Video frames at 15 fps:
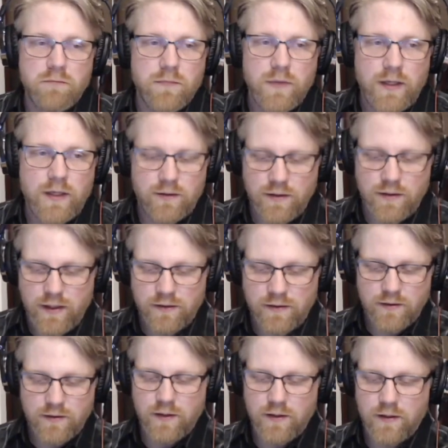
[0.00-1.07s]

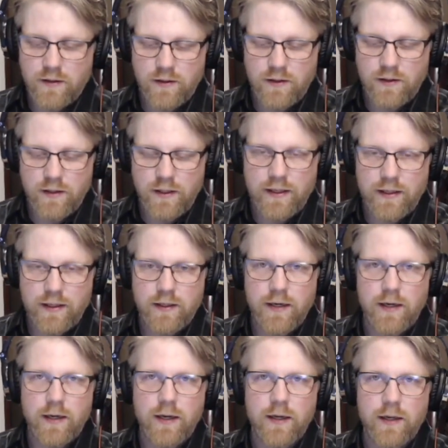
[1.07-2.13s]
it's
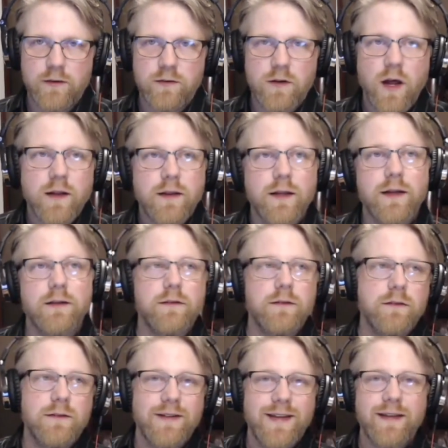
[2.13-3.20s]
not that
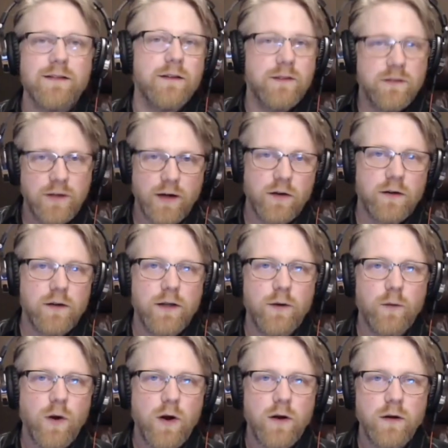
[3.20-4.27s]
it's necessarily
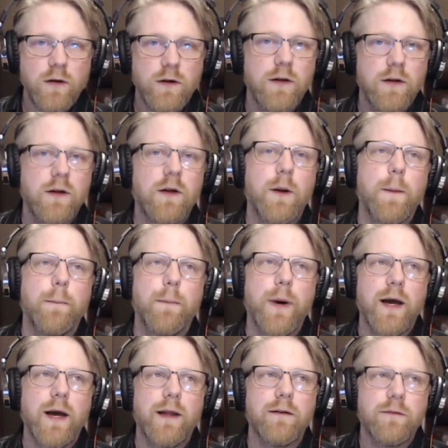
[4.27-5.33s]
wrong,
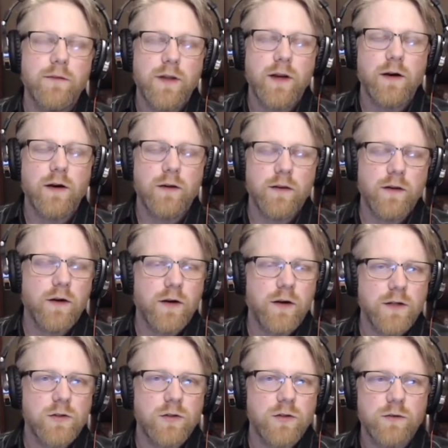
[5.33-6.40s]
but there are
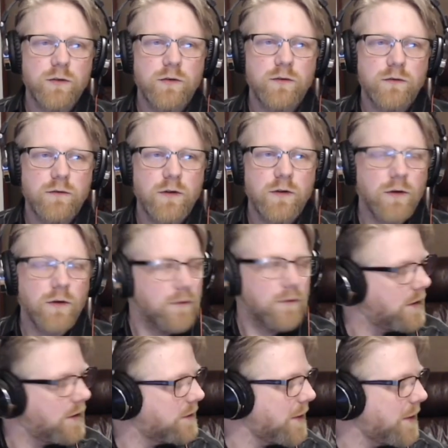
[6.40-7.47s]
issues,
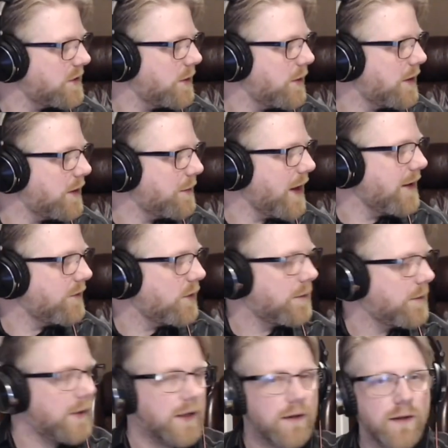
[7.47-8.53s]
especially with a platform like this. I